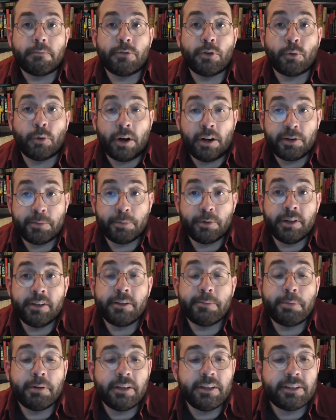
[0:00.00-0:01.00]
The Rock
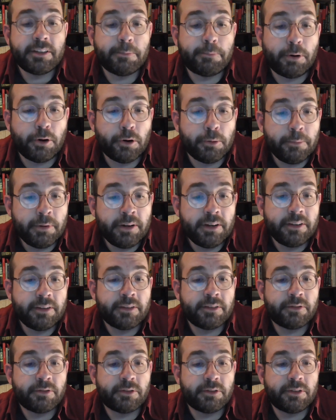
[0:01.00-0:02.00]
Springs Police Department
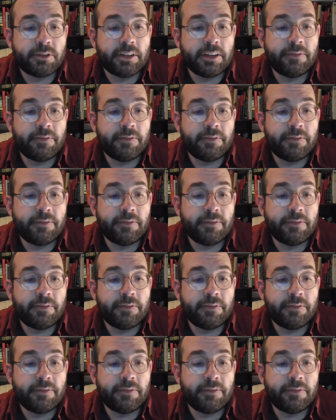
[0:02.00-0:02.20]
is